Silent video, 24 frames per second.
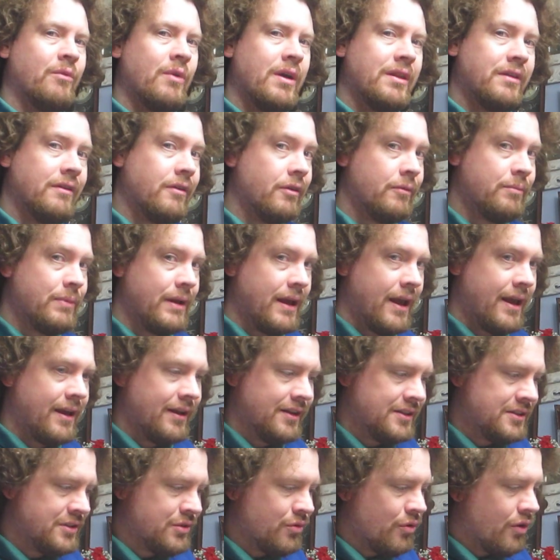whether it be
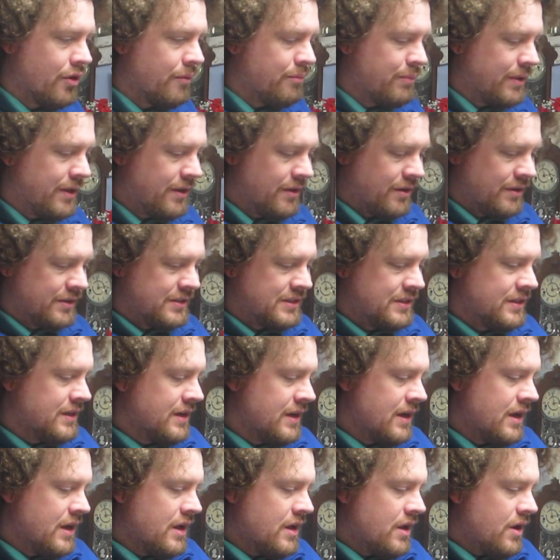Angostura bitters
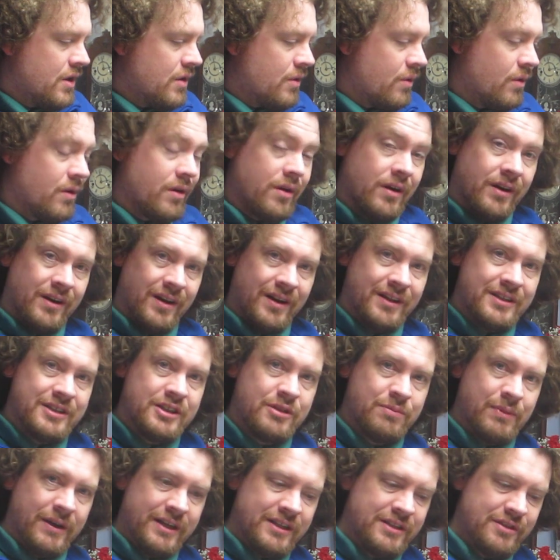or an
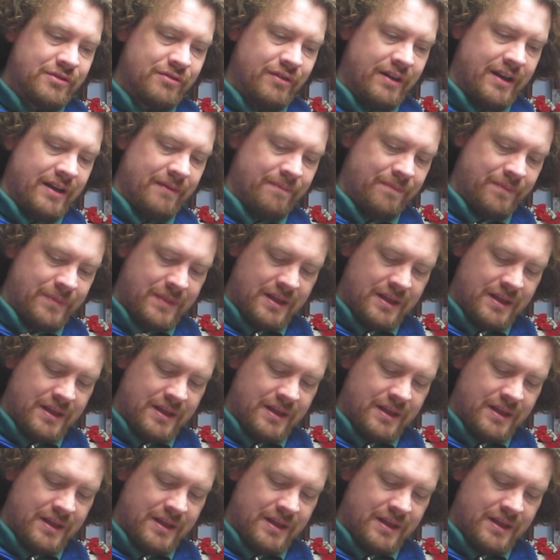allspice dram.